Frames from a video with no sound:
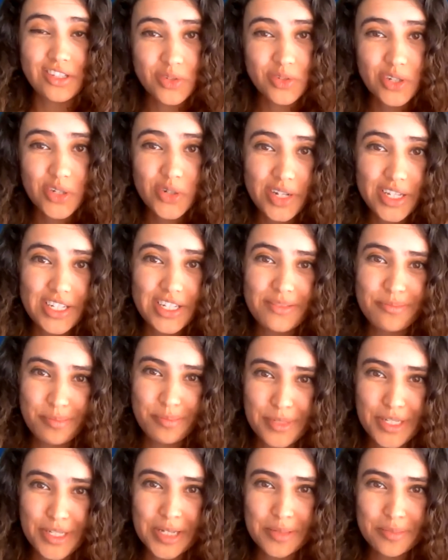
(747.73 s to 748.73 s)
You can go ahead
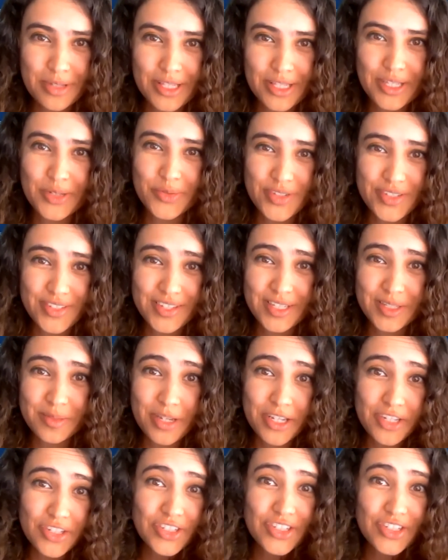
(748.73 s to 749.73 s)
and become a
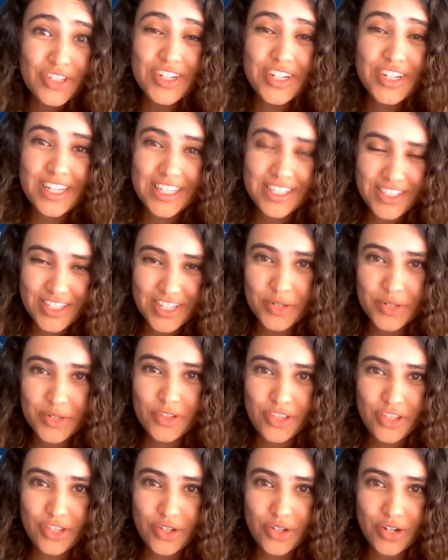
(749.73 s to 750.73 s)
linguistics major and talk
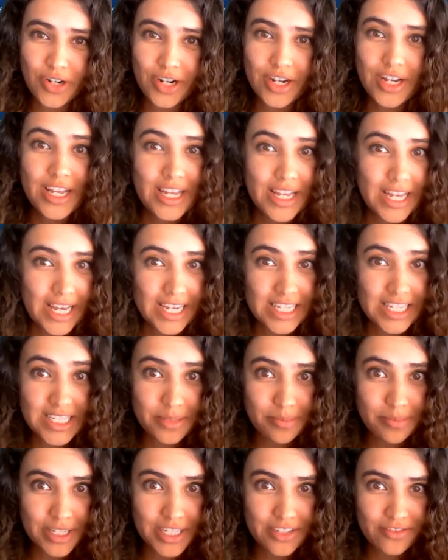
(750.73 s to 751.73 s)
with your
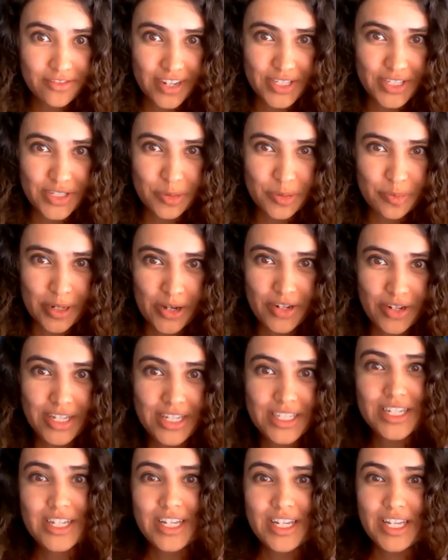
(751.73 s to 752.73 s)
academic advisor about
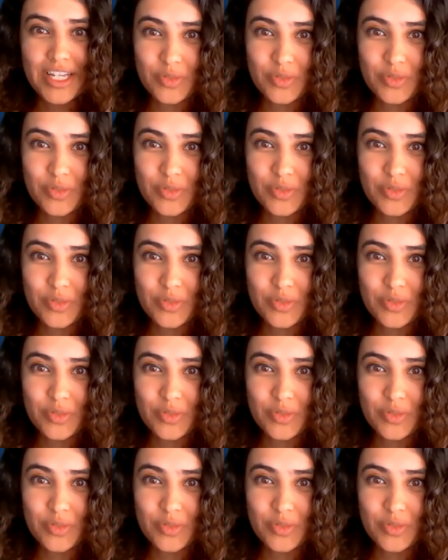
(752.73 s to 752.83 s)
it,